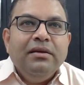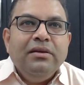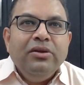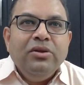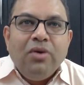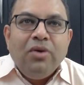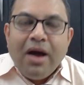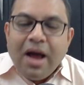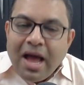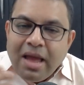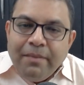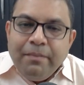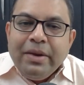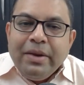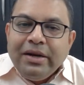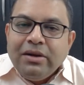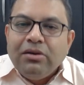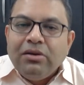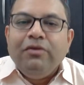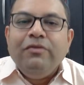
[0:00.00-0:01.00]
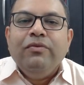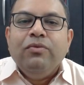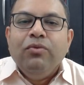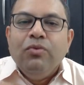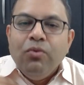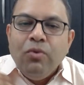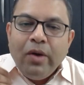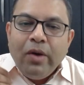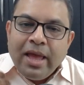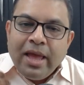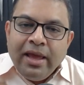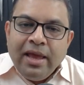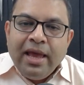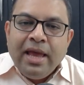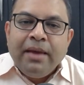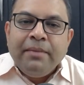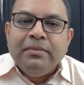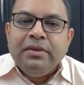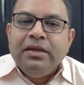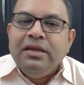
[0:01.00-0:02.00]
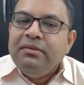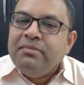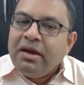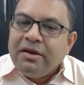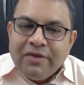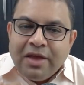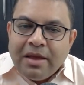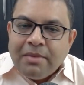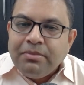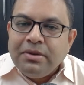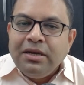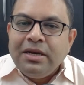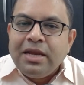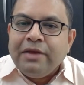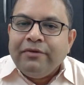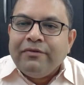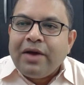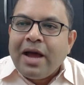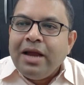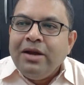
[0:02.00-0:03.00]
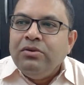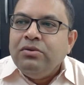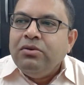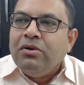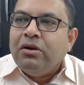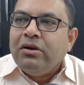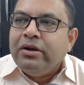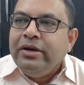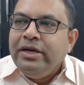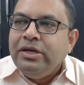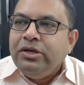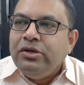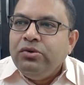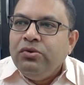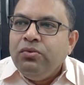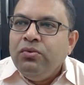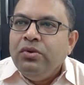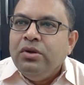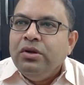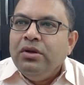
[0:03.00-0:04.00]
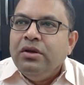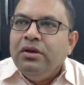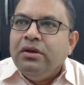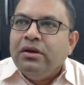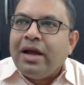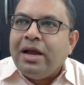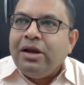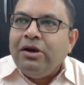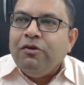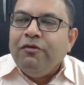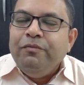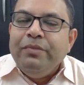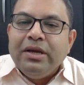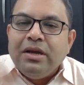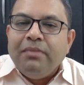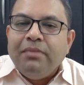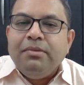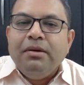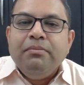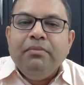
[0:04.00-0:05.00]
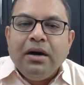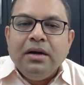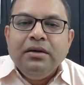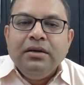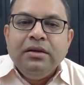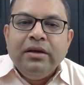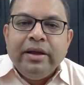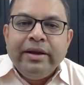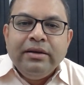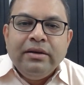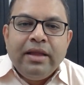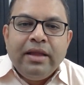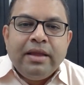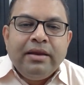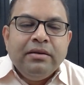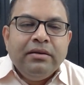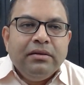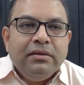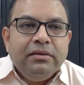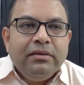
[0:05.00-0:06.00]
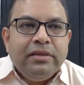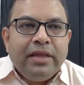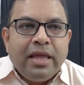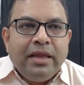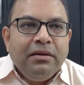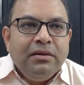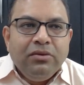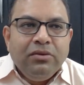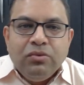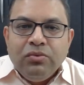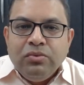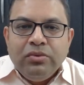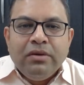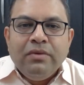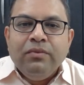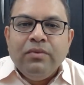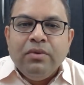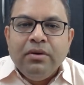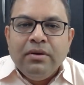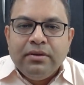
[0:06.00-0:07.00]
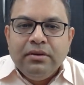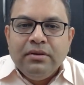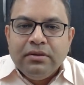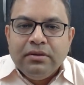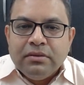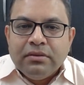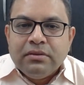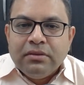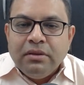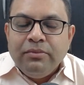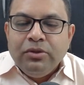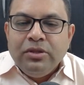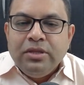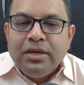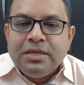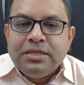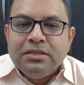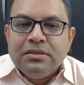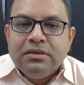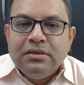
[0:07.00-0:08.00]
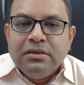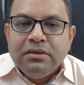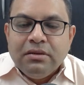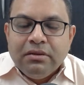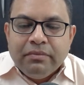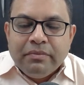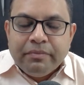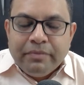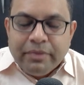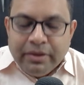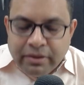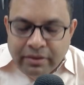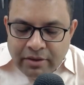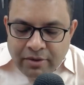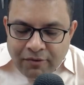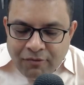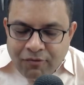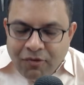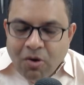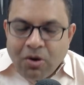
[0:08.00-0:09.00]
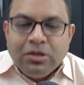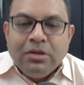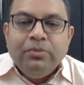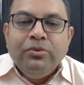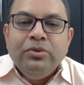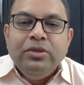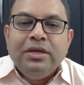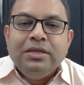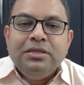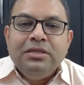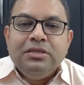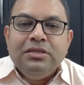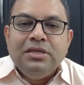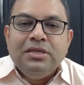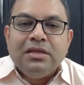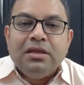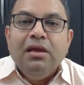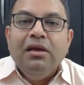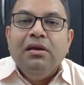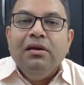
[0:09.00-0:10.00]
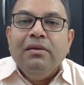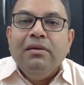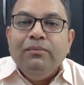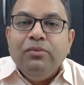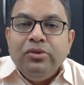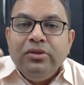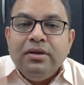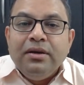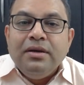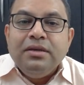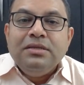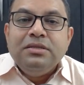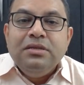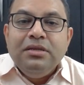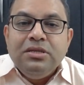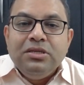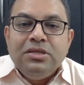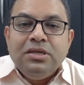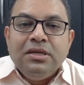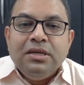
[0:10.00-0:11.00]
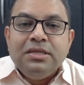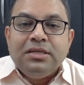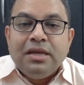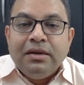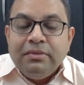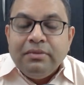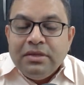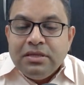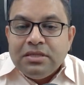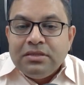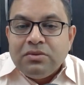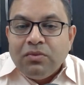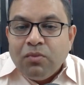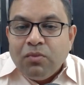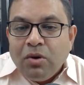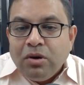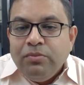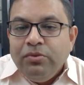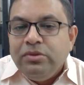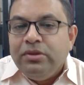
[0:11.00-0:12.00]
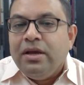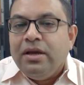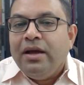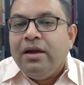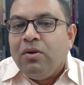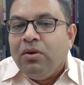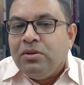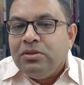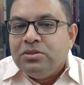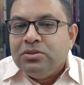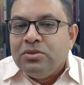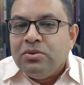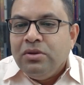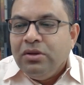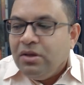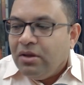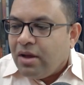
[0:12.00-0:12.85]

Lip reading: you know, I am better off who I am in my family life. I do not need to kind of become a monk and then do the work, the Buddha's, follow the Buddha's teaching. Buddha's teaching is, and this is what Buddha also,